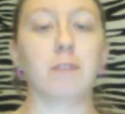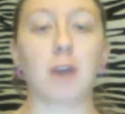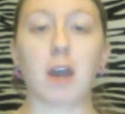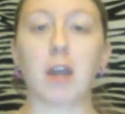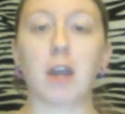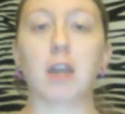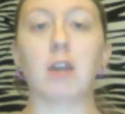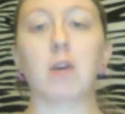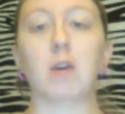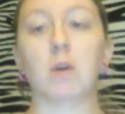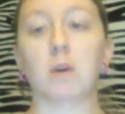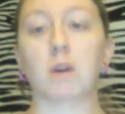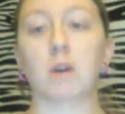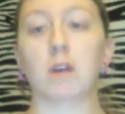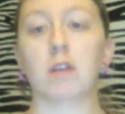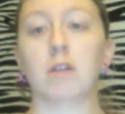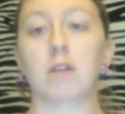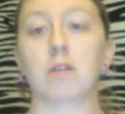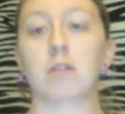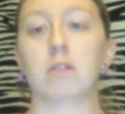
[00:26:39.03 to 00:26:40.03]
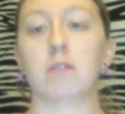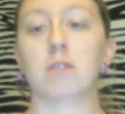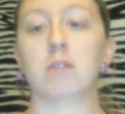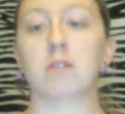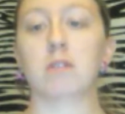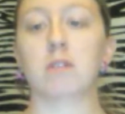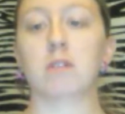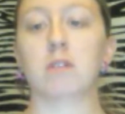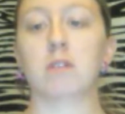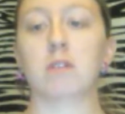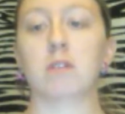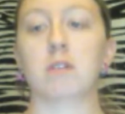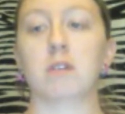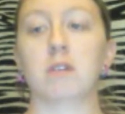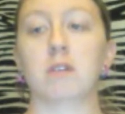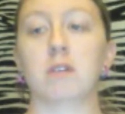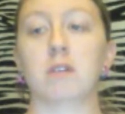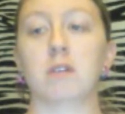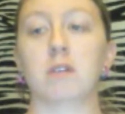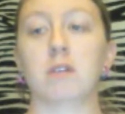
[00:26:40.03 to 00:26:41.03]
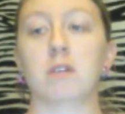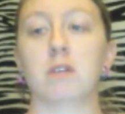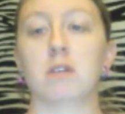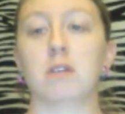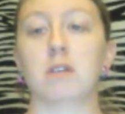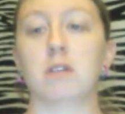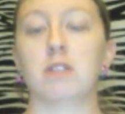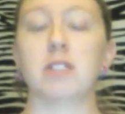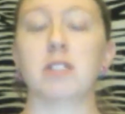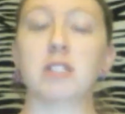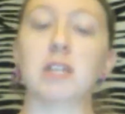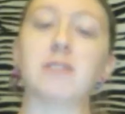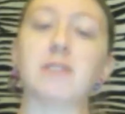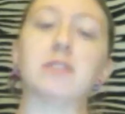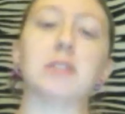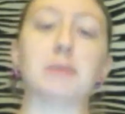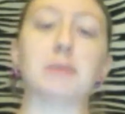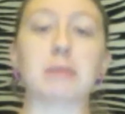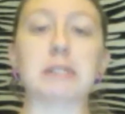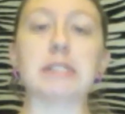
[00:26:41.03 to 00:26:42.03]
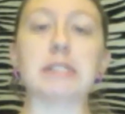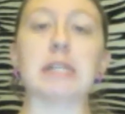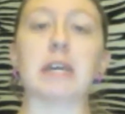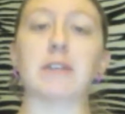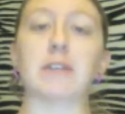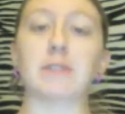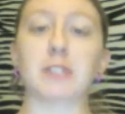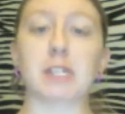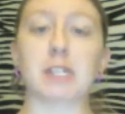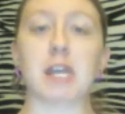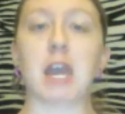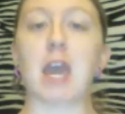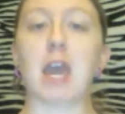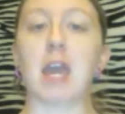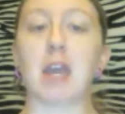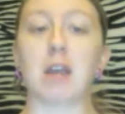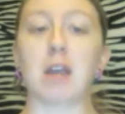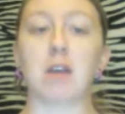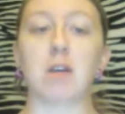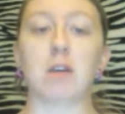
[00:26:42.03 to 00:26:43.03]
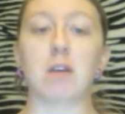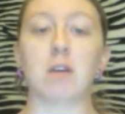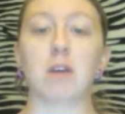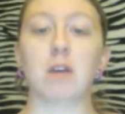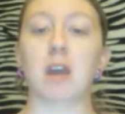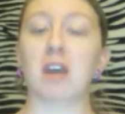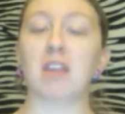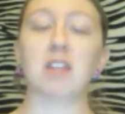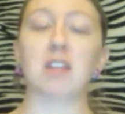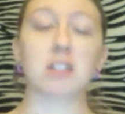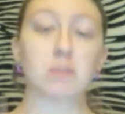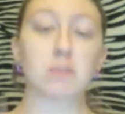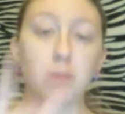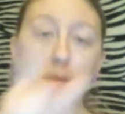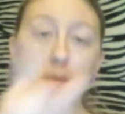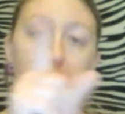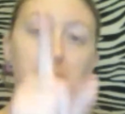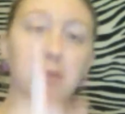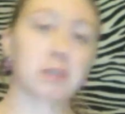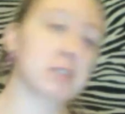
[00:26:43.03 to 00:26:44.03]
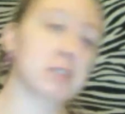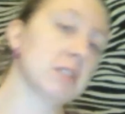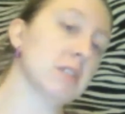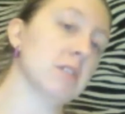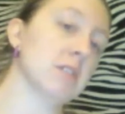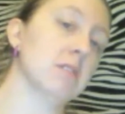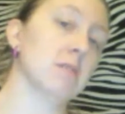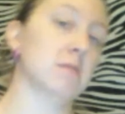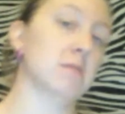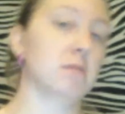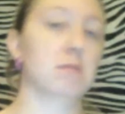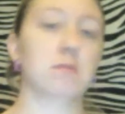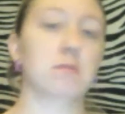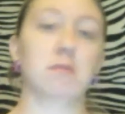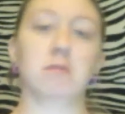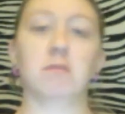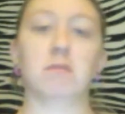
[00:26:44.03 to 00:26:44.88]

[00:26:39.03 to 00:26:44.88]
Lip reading: If I could save somebody's life today, at least one person,